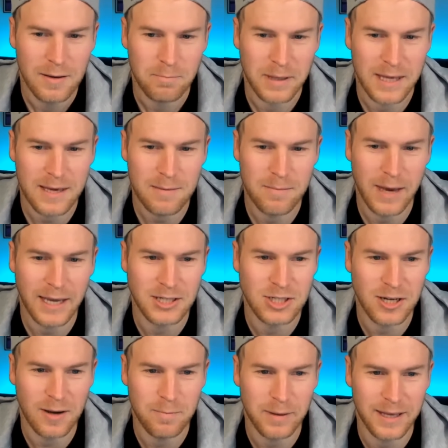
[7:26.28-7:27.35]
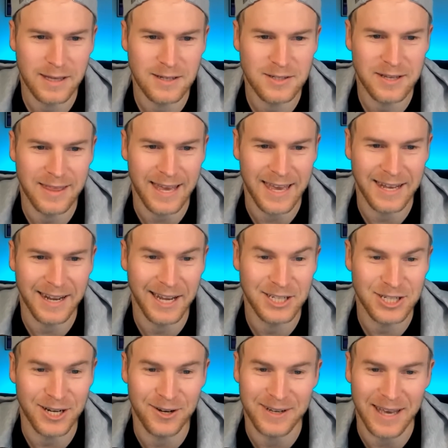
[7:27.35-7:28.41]
Pete may jump into the
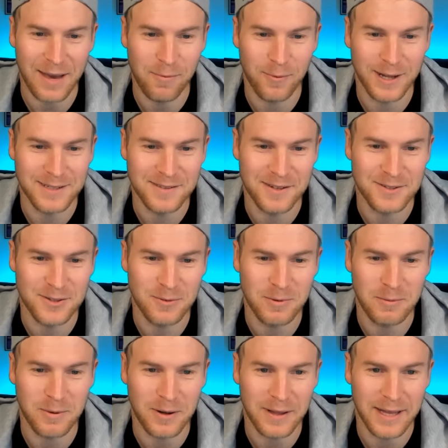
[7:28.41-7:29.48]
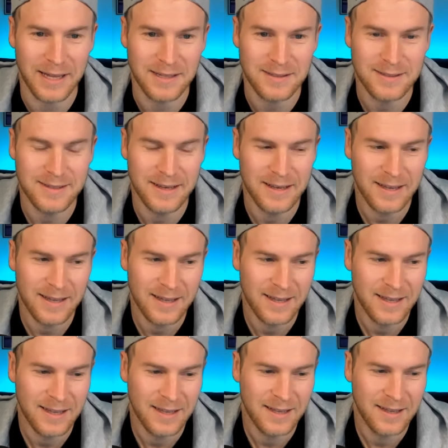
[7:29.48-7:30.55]
NHL game once the Super Bowl ends.
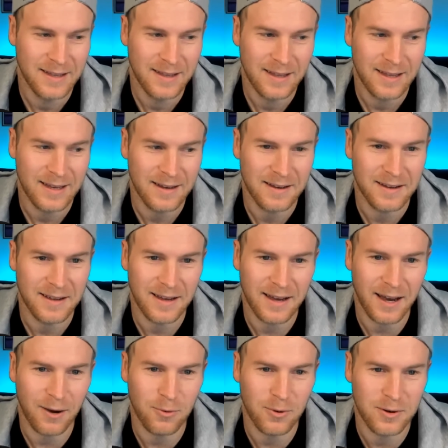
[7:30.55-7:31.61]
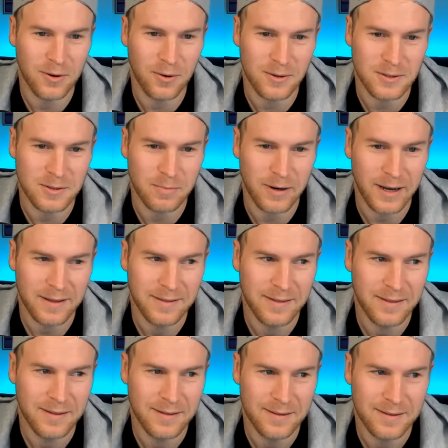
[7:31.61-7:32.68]
I wouldn't hold your breath.
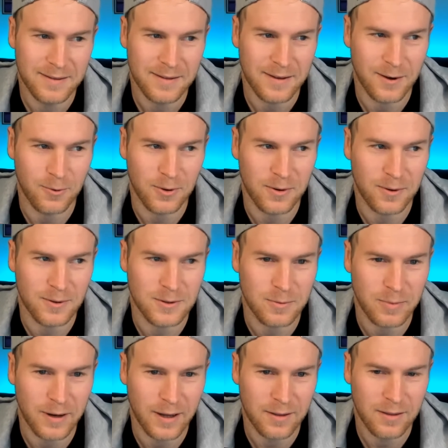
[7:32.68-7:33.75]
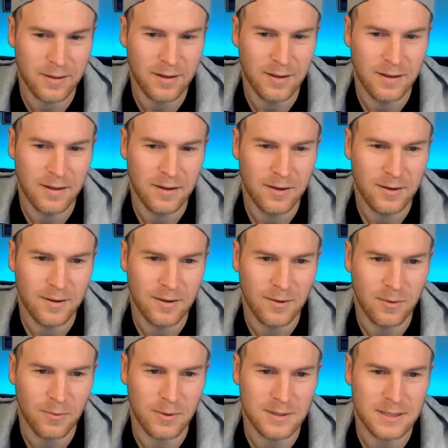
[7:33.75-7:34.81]

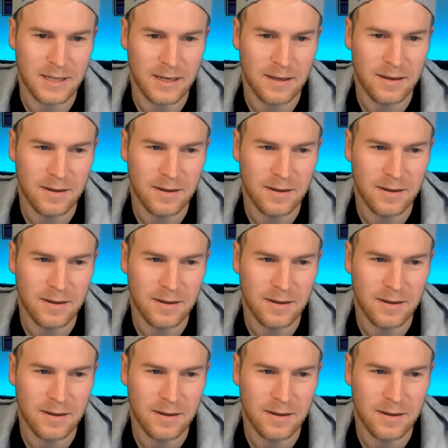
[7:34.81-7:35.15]
We'll see.